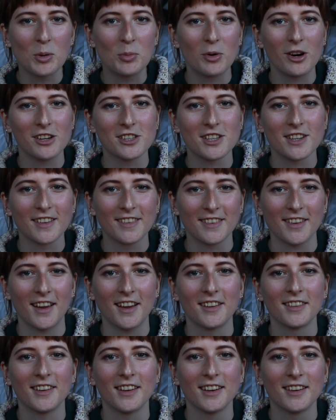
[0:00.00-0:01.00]
projects
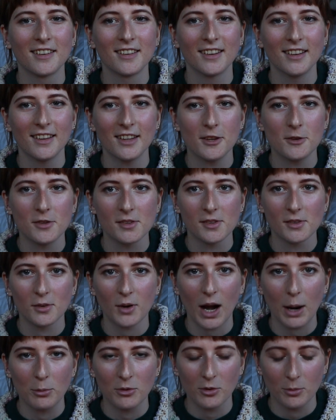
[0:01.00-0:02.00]
and then use the
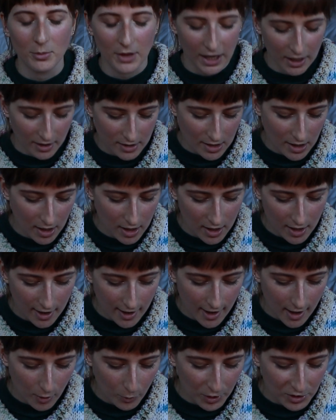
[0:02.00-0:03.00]
scraps from that,
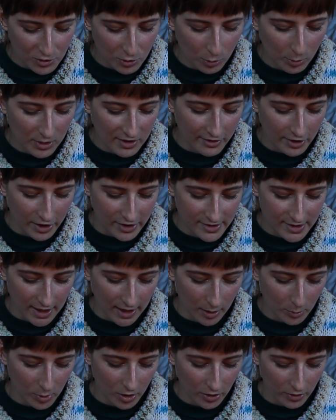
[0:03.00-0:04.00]
which will be very
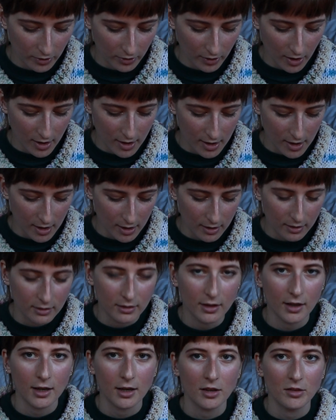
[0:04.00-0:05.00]
sad because
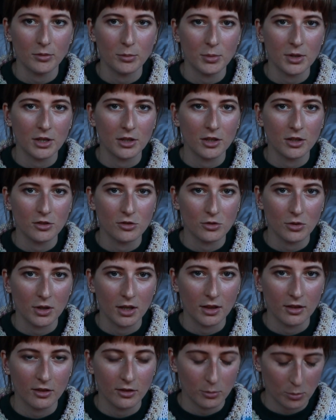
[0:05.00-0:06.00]
I've been
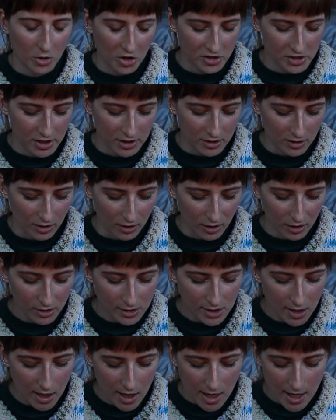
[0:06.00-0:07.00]
enjoying this project a
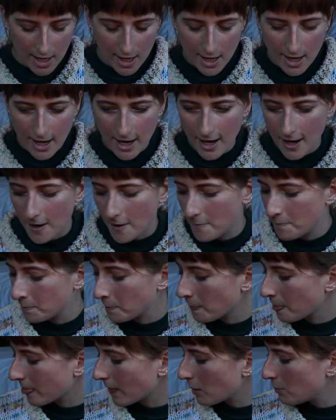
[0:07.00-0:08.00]
lot.
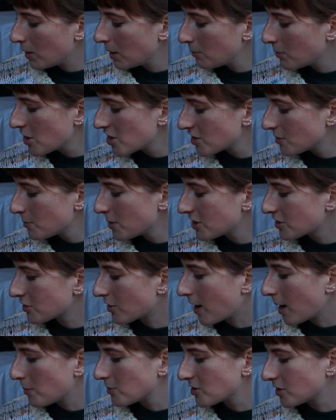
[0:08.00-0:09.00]
But most of my
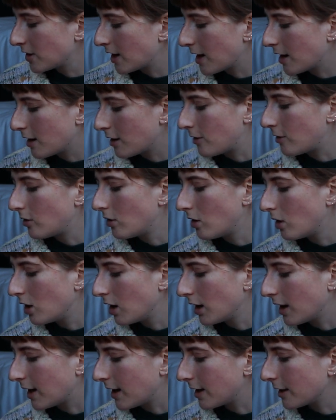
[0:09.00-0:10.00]
scraps now
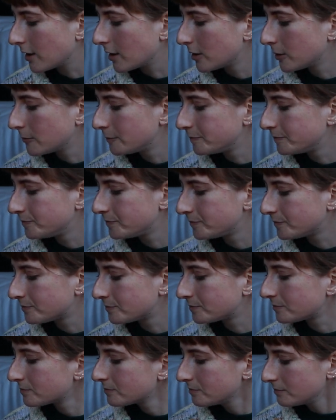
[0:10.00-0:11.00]
are like,
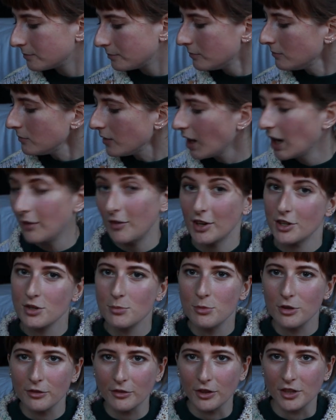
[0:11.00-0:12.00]
I've
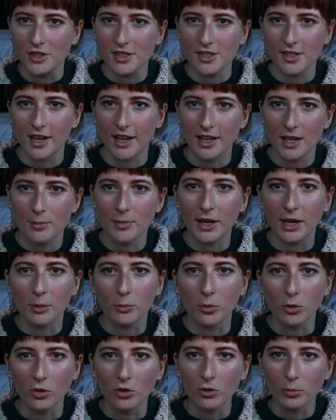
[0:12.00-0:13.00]
actually moved on to slightly bigger
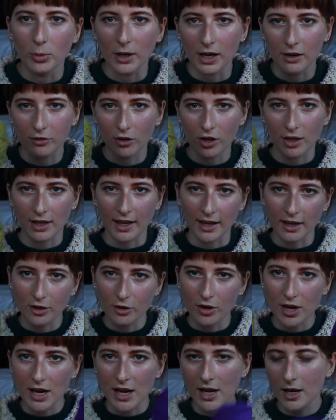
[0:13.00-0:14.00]
balls, but I've got like
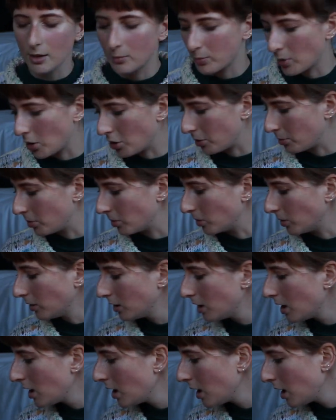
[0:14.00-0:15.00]
green and
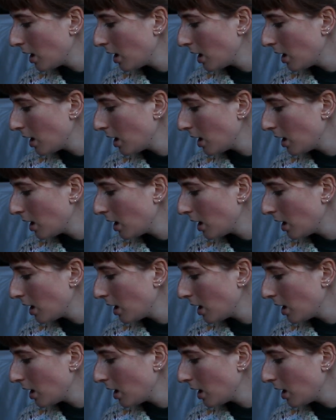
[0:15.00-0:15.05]
purple